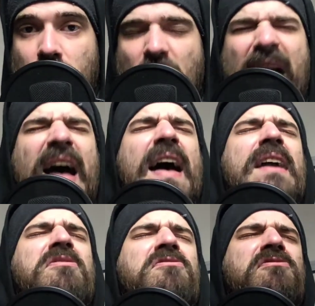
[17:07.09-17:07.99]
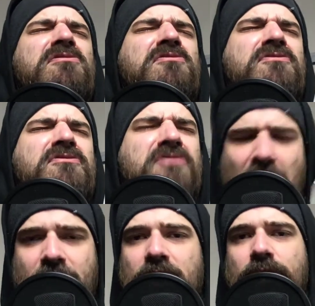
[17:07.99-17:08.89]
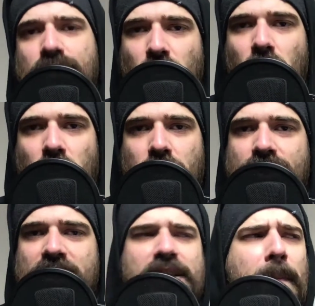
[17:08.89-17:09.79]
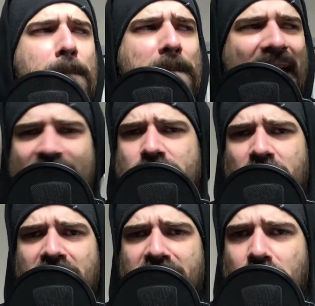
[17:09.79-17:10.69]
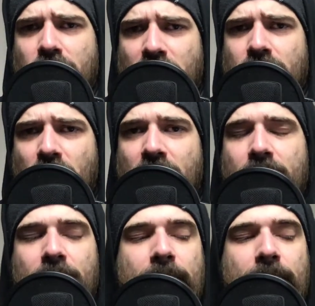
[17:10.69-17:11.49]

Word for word: I fucking adore her. She's the baddest motherfucker around, right?